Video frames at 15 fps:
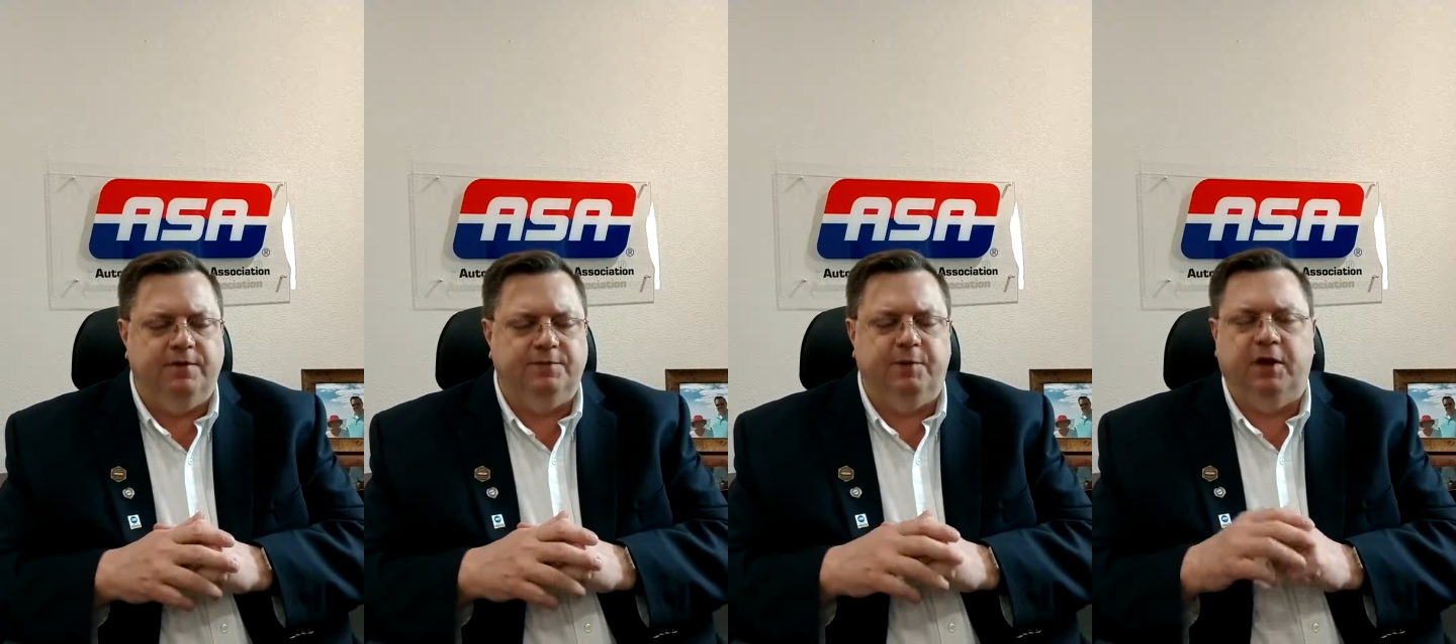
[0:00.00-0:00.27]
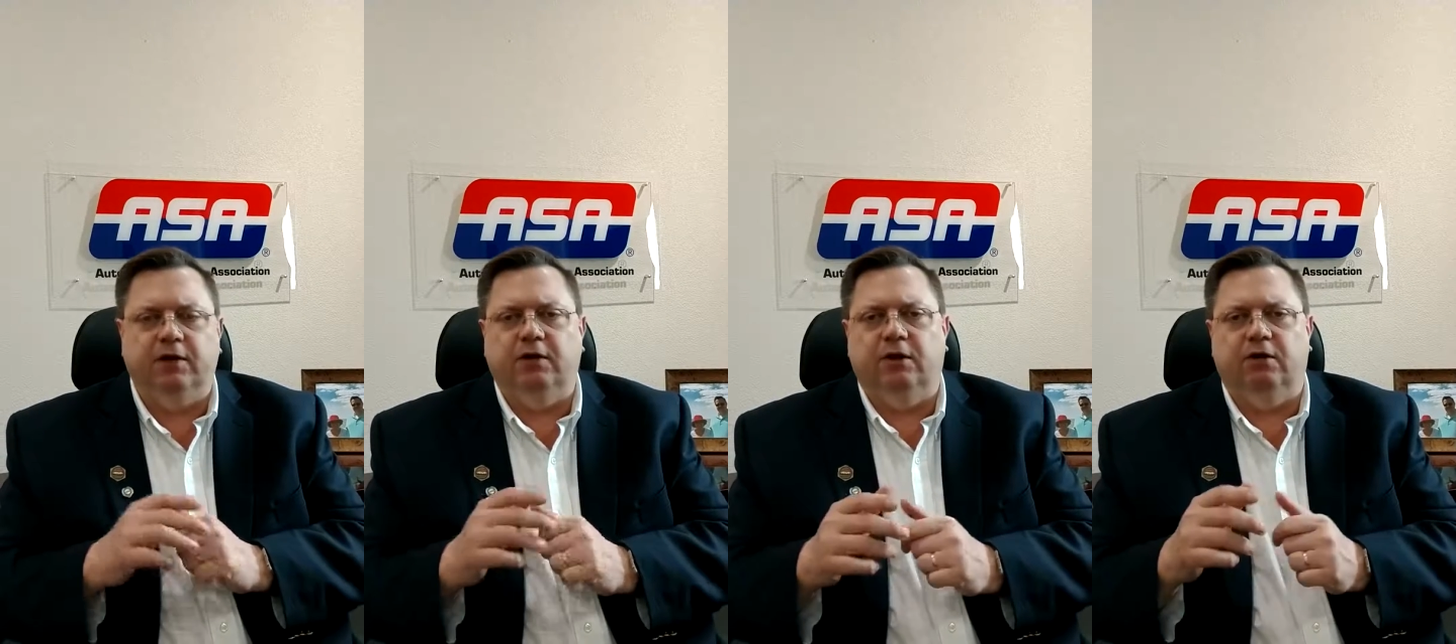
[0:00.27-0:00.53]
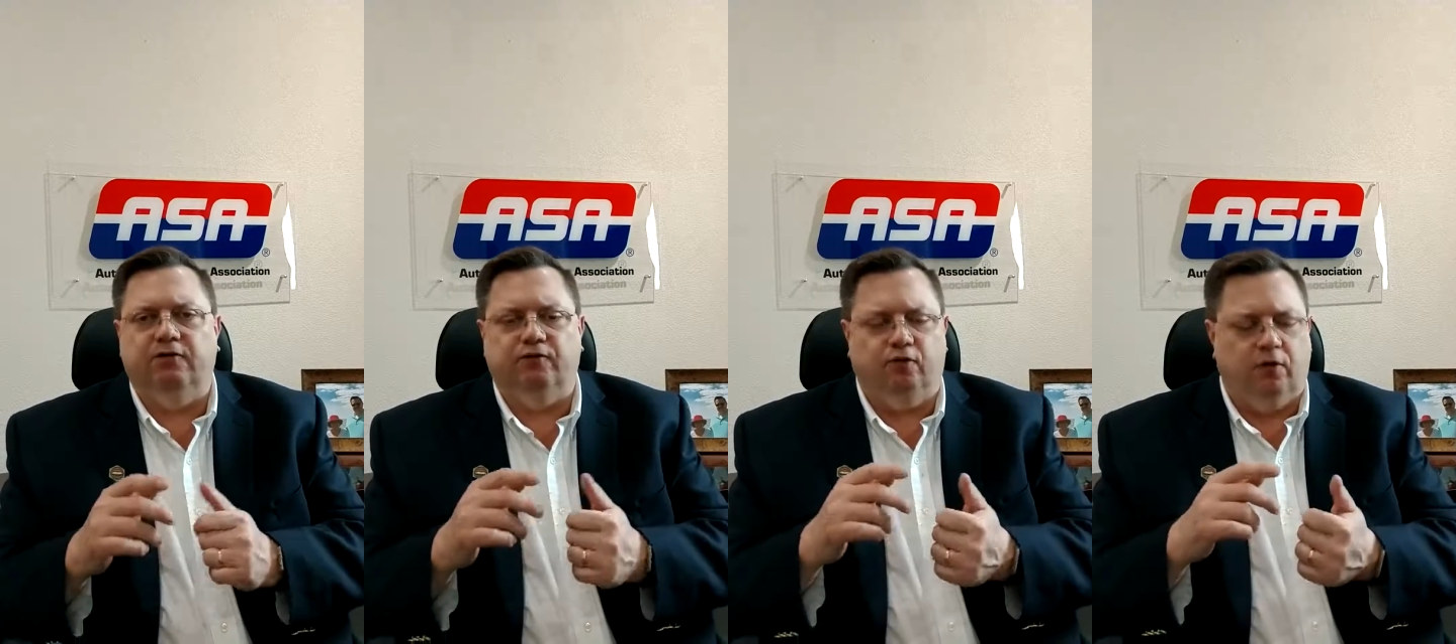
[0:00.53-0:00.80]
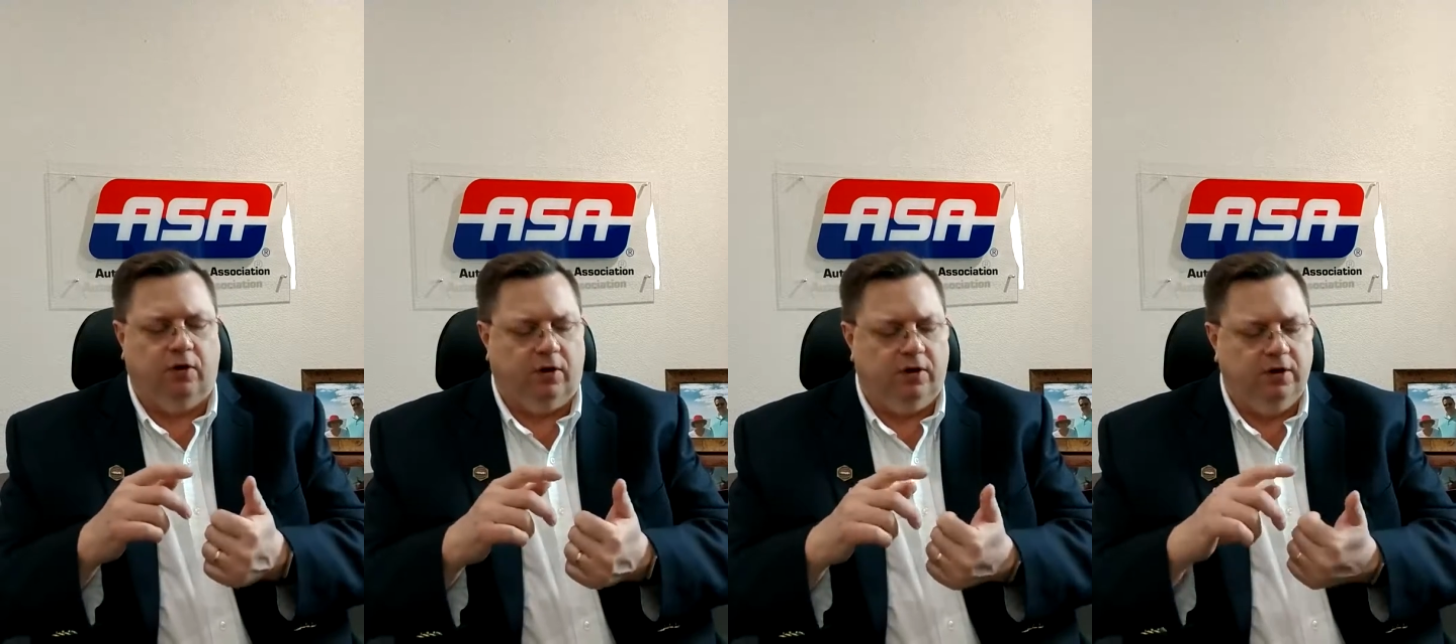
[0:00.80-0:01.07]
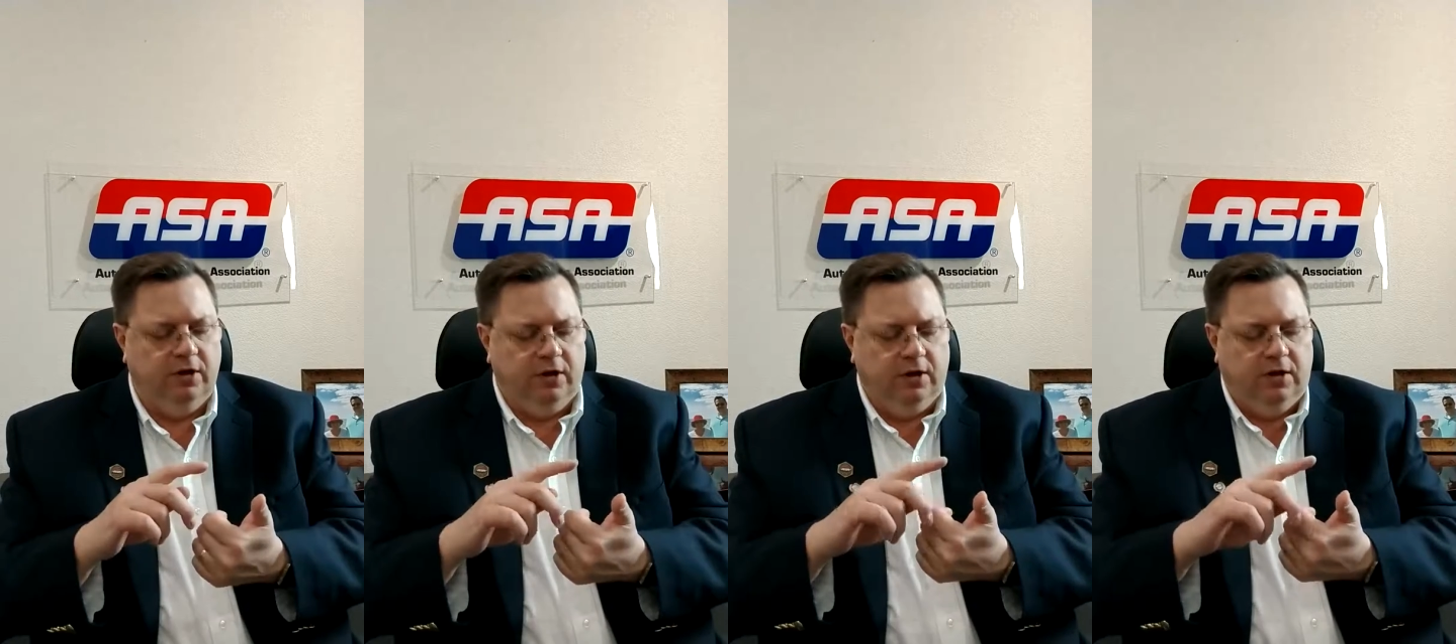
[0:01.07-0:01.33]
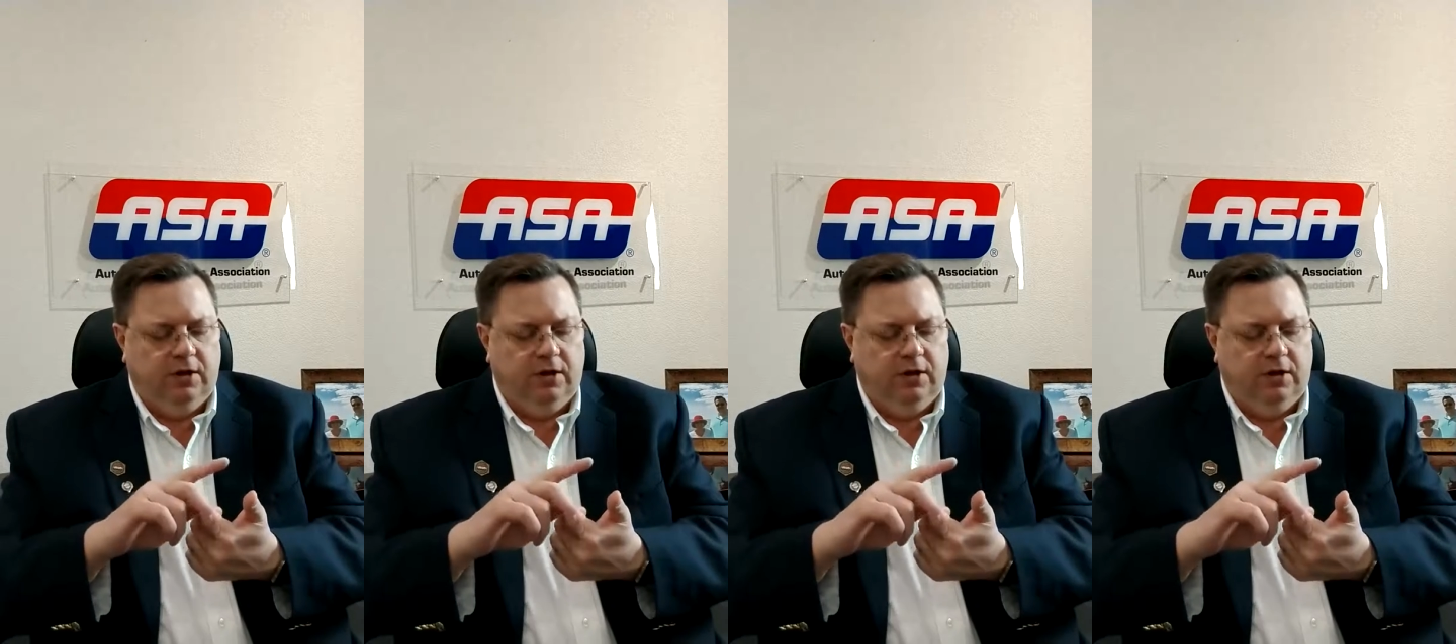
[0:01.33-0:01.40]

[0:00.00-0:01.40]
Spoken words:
has been there for,